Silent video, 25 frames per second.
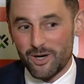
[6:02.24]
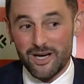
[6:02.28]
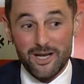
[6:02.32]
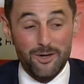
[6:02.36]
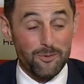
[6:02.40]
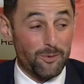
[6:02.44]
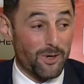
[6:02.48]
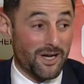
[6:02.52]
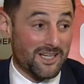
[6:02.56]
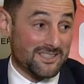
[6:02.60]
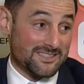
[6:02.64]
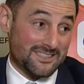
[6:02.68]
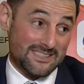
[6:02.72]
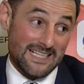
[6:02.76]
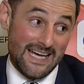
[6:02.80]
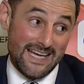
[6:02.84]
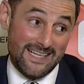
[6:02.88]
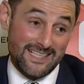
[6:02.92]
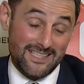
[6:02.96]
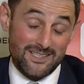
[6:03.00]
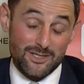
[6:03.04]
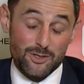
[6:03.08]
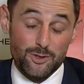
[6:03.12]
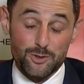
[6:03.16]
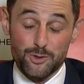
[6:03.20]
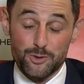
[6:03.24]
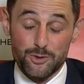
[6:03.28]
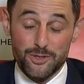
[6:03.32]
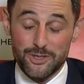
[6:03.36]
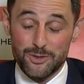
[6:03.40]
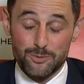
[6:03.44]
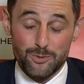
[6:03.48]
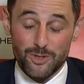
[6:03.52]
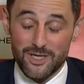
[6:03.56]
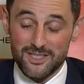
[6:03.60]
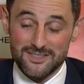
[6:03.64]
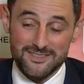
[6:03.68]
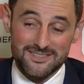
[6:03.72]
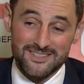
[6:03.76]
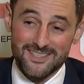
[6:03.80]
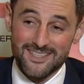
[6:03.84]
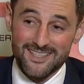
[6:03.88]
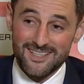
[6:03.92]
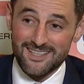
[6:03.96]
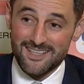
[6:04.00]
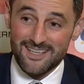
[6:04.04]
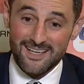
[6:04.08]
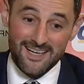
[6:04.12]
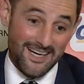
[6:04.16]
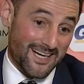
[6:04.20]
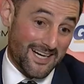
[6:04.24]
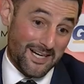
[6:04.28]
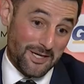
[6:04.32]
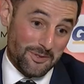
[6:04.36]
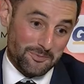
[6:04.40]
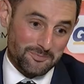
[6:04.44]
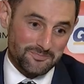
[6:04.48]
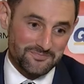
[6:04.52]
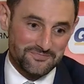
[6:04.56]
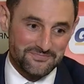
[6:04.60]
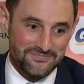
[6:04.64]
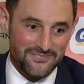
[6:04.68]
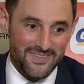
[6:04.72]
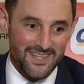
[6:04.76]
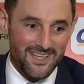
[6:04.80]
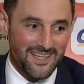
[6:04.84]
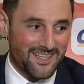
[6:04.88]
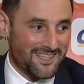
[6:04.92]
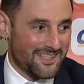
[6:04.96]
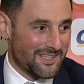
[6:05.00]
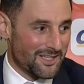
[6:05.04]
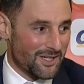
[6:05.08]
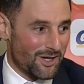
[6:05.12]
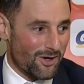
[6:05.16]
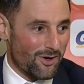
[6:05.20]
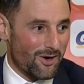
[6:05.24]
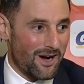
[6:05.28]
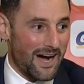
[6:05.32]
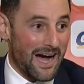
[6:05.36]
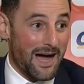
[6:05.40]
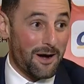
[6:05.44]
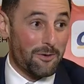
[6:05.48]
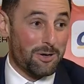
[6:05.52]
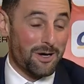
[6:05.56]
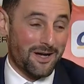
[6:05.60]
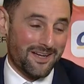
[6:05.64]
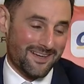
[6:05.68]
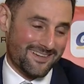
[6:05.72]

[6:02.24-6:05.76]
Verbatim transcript: what it was, and I didn't know who he was. Um, you know, I,